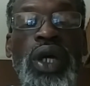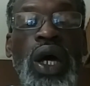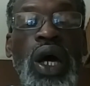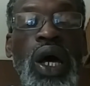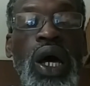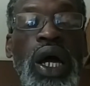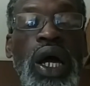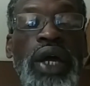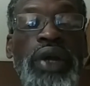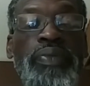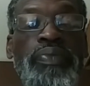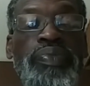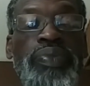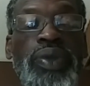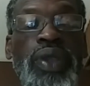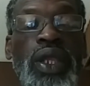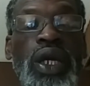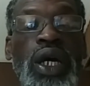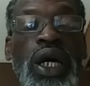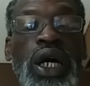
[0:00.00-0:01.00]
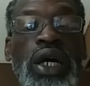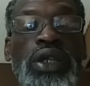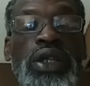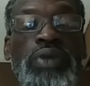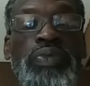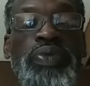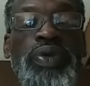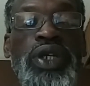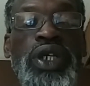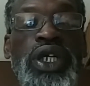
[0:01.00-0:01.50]
all right, uh, the
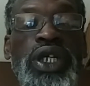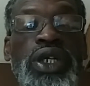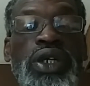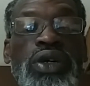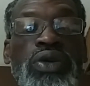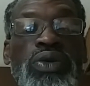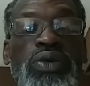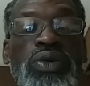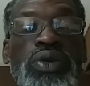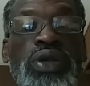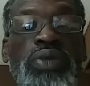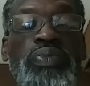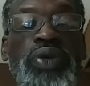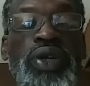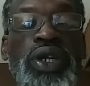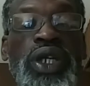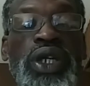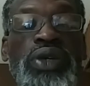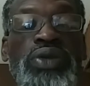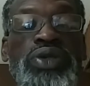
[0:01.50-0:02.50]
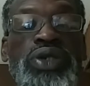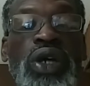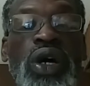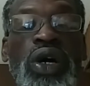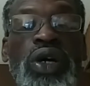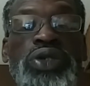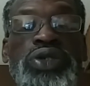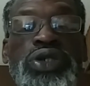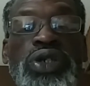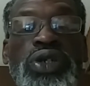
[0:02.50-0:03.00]
pineal the pineal is
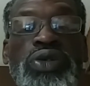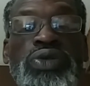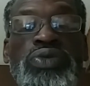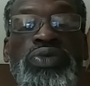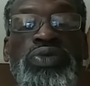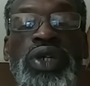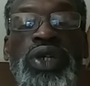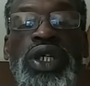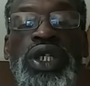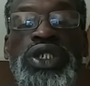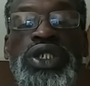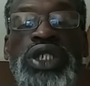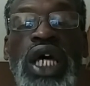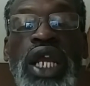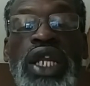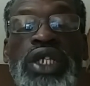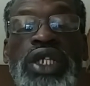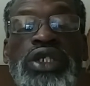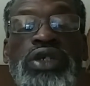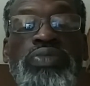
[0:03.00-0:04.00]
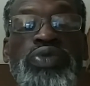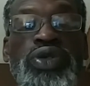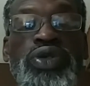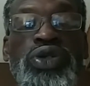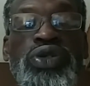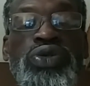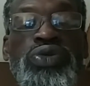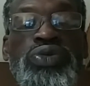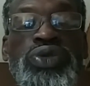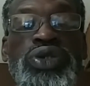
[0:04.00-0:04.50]
also cited to
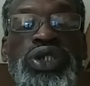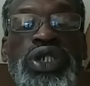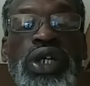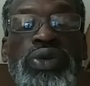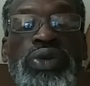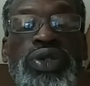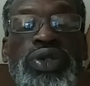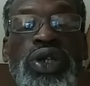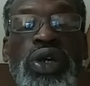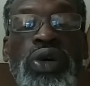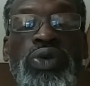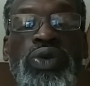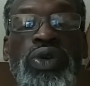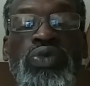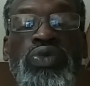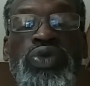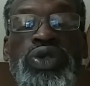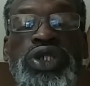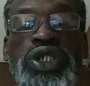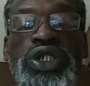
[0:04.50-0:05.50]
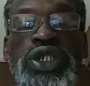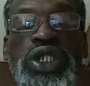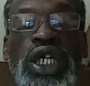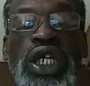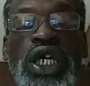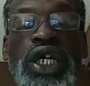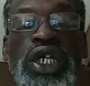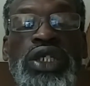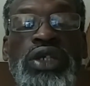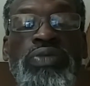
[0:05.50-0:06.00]
produce serotonin, which is
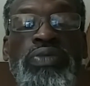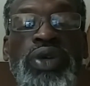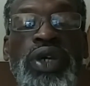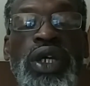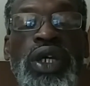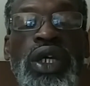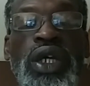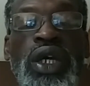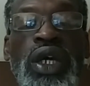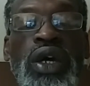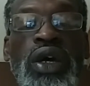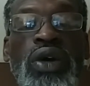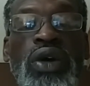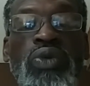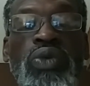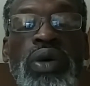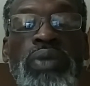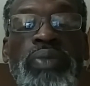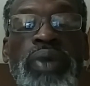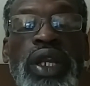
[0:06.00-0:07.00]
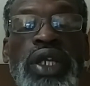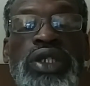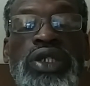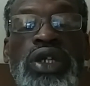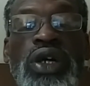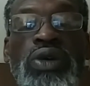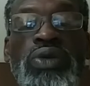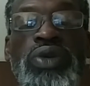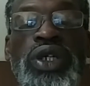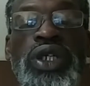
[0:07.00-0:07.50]
said to be what
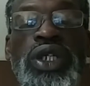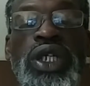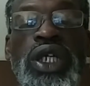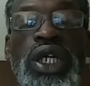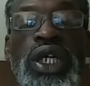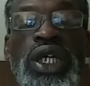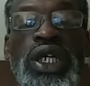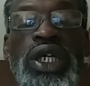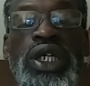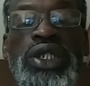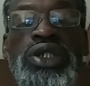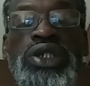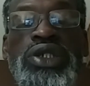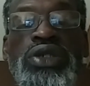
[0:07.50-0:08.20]
melatonin is